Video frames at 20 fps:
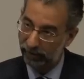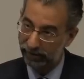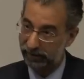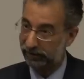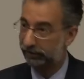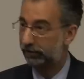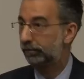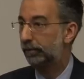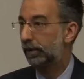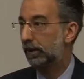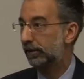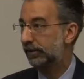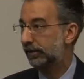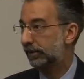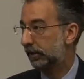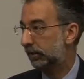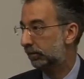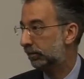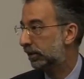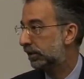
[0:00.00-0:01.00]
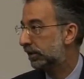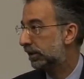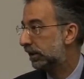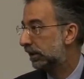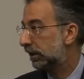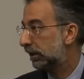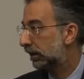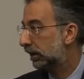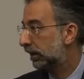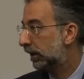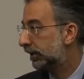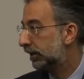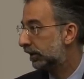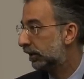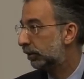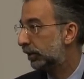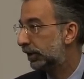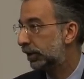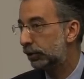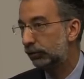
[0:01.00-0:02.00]
by different parts of the community. And I don't
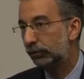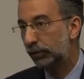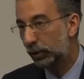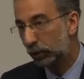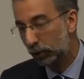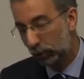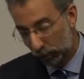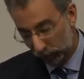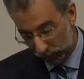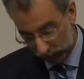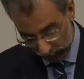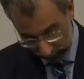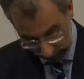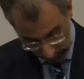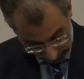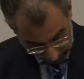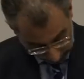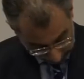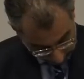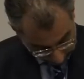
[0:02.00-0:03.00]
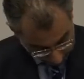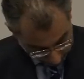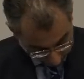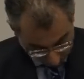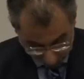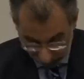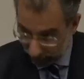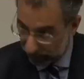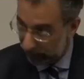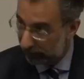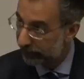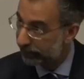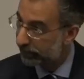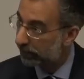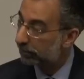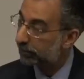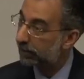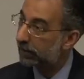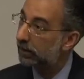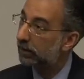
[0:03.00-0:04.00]
know whether you recall the riots
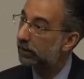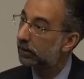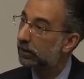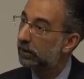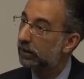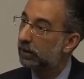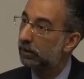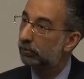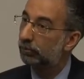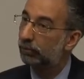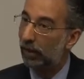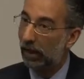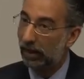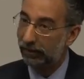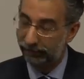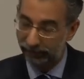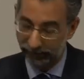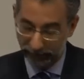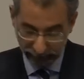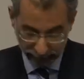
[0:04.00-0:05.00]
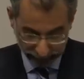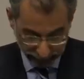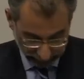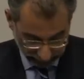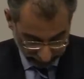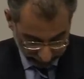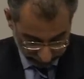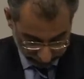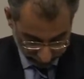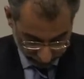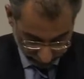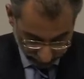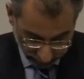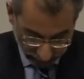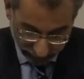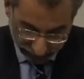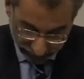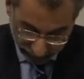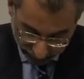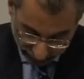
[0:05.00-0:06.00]
up in Bradford and Burnley, but
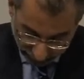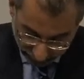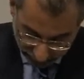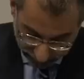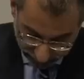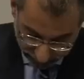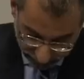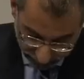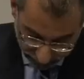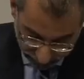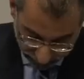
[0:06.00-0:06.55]
after that